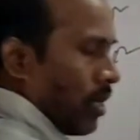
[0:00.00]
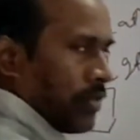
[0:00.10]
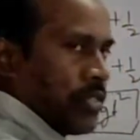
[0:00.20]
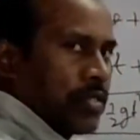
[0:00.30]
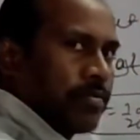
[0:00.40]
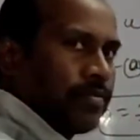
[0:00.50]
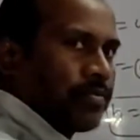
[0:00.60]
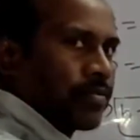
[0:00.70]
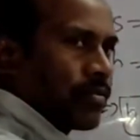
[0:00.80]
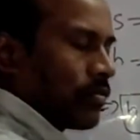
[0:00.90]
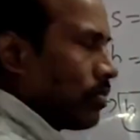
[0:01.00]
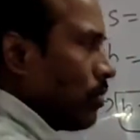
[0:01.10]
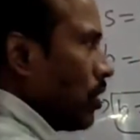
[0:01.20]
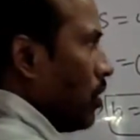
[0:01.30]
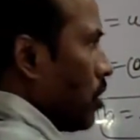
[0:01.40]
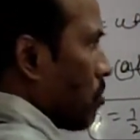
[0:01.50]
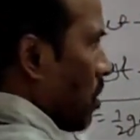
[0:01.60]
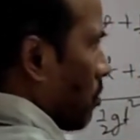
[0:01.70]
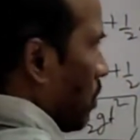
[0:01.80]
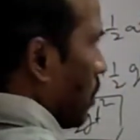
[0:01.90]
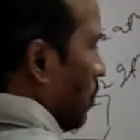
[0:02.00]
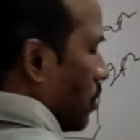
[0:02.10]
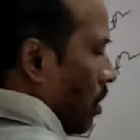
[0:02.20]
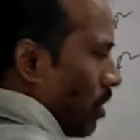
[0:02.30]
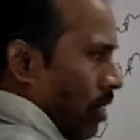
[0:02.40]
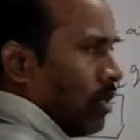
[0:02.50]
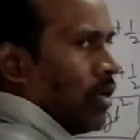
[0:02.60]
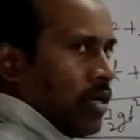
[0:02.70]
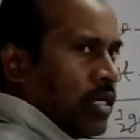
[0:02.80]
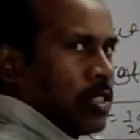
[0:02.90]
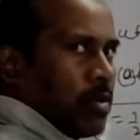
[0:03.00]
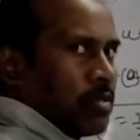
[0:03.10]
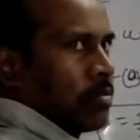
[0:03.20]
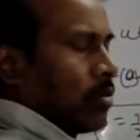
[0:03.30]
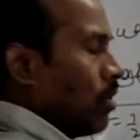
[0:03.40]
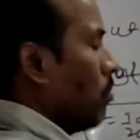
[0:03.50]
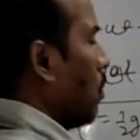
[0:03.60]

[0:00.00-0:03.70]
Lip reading: h. Displacement, this is a here displacement of the